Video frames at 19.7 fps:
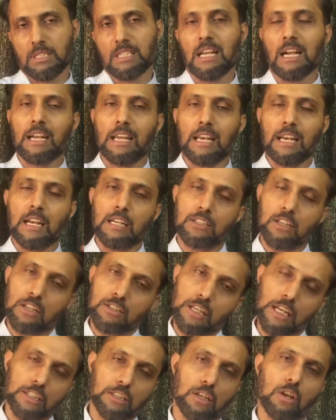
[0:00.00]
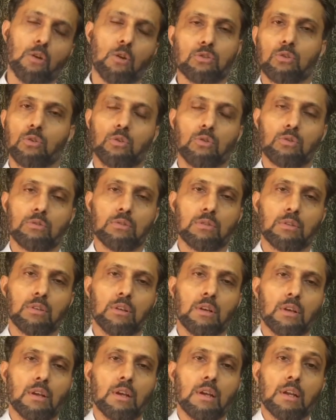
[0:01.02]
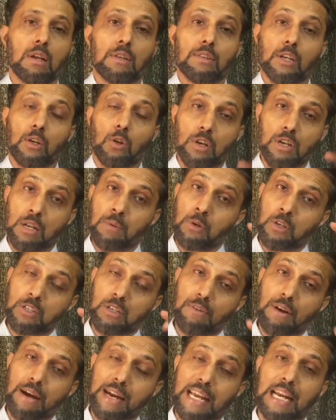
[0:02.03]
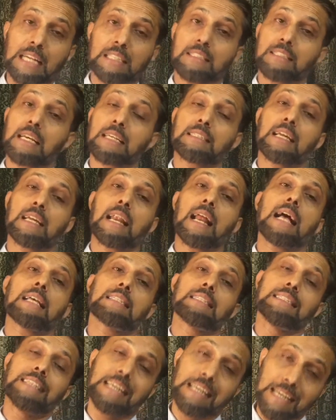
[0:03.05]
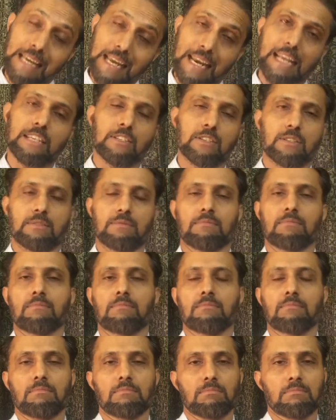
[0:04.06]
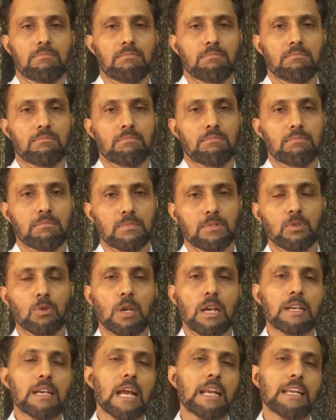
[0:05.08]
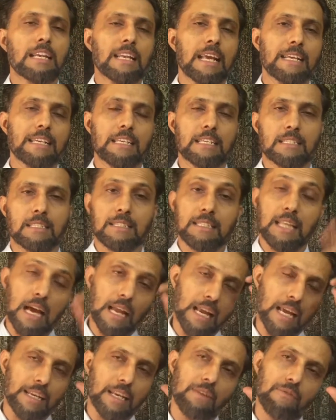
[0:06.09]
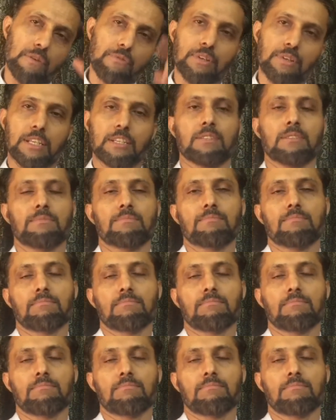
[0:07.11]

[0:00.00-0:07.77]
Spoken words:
In agriculture sector also, the contribution of agriculture sector has decreased during 1990s than 1950s.